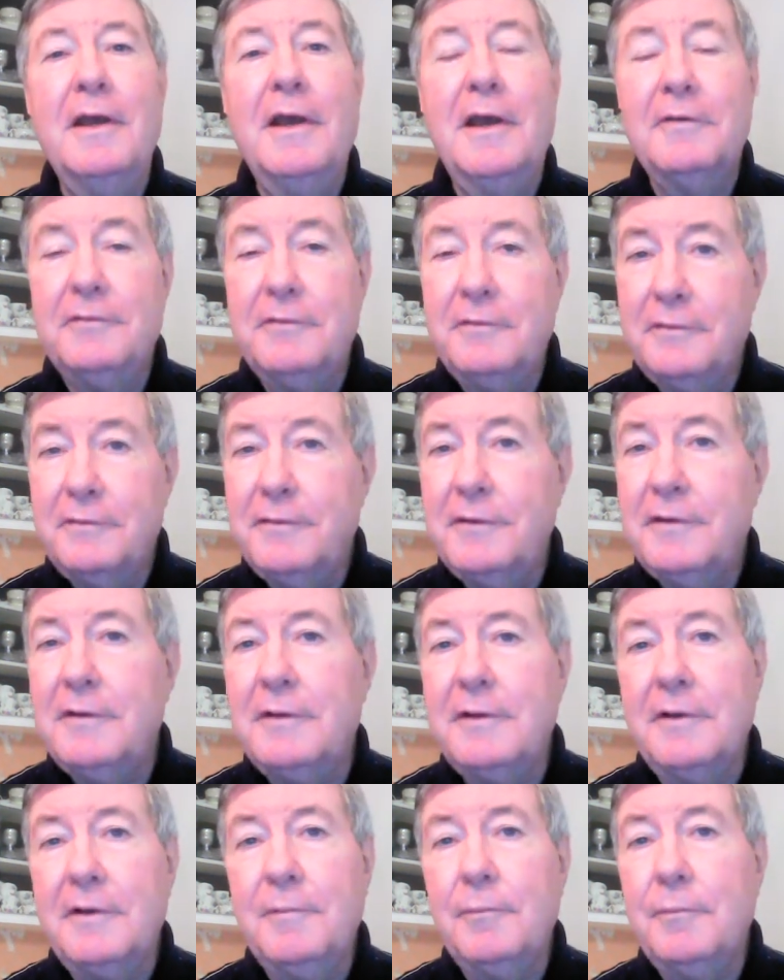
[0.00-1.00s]
and
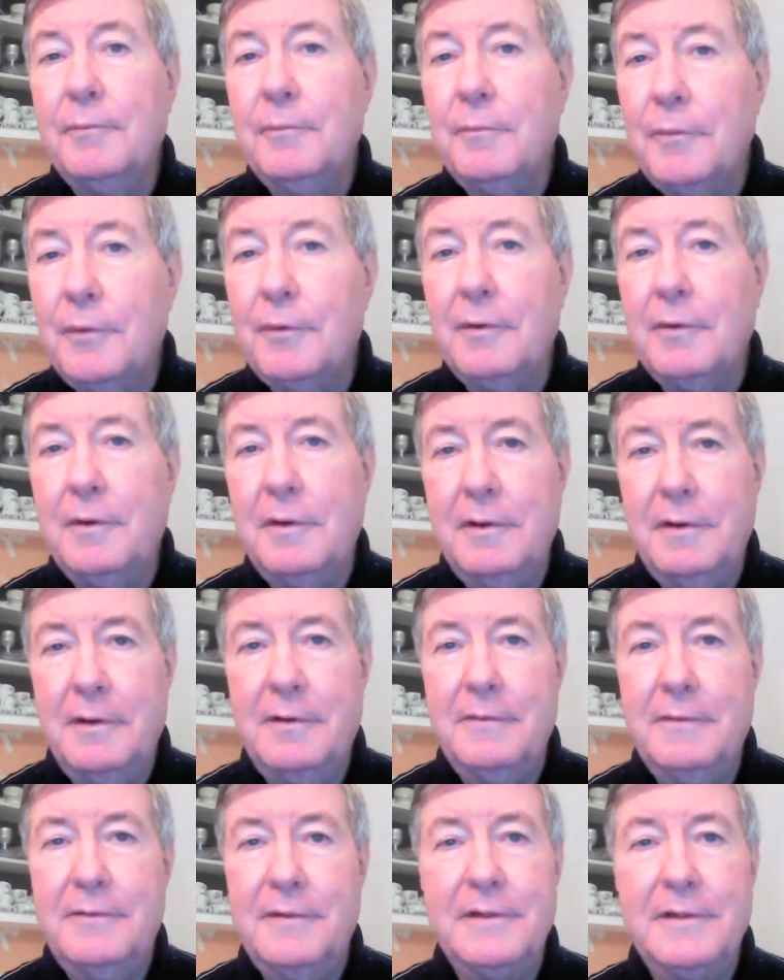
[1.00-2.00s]
fulfilling more
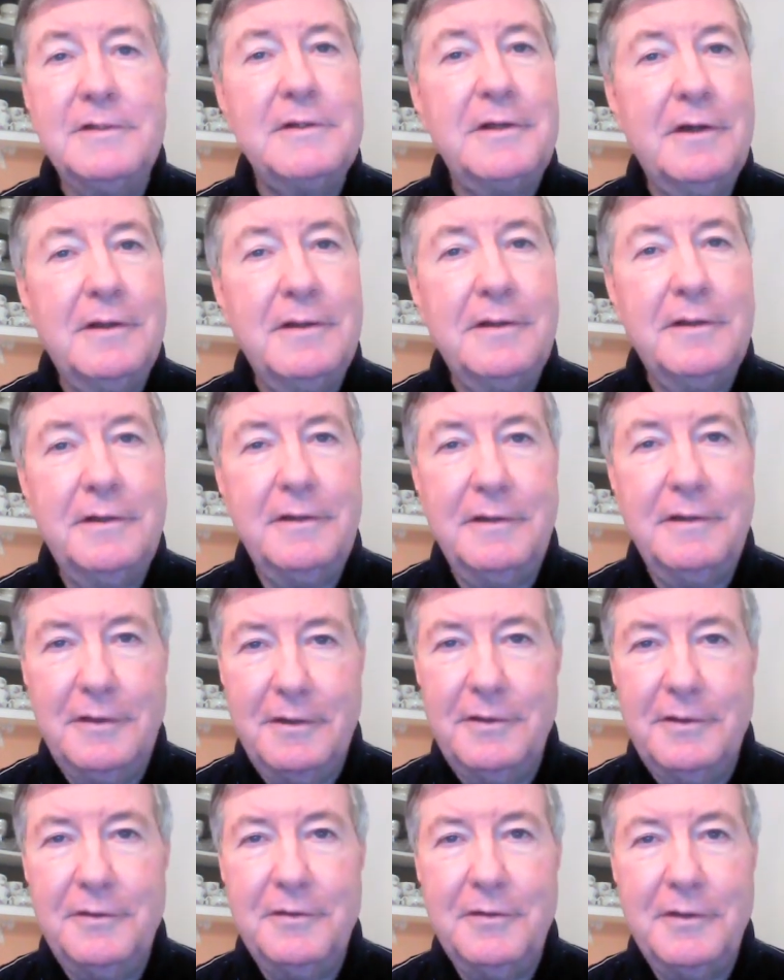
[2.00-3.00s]
of His calling
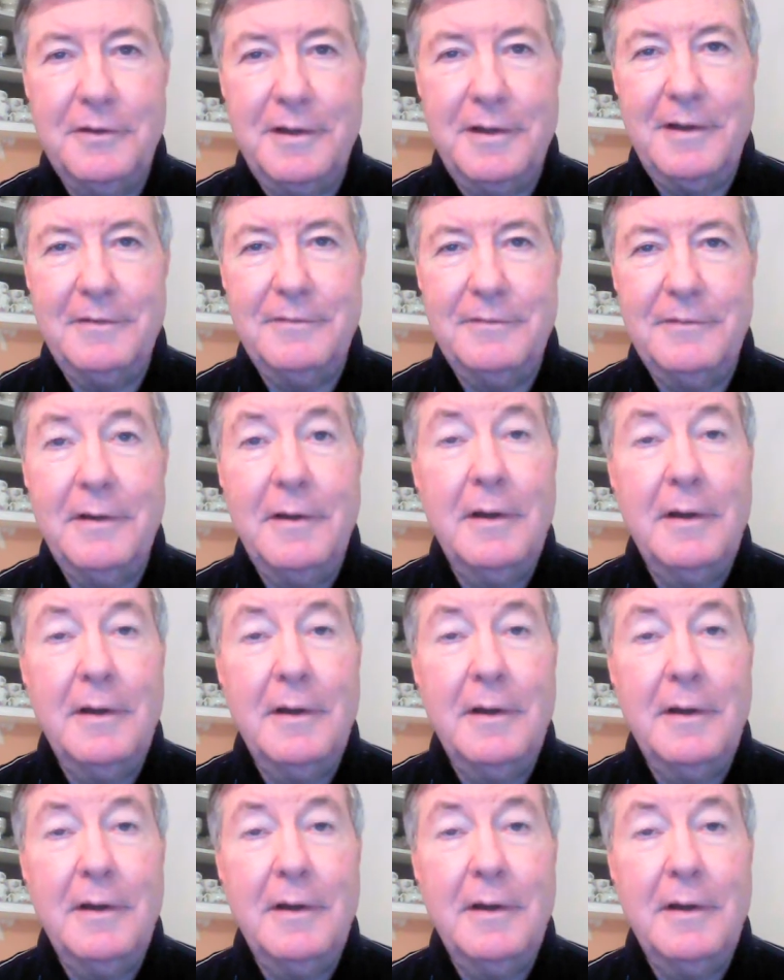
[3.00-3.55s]
on your life,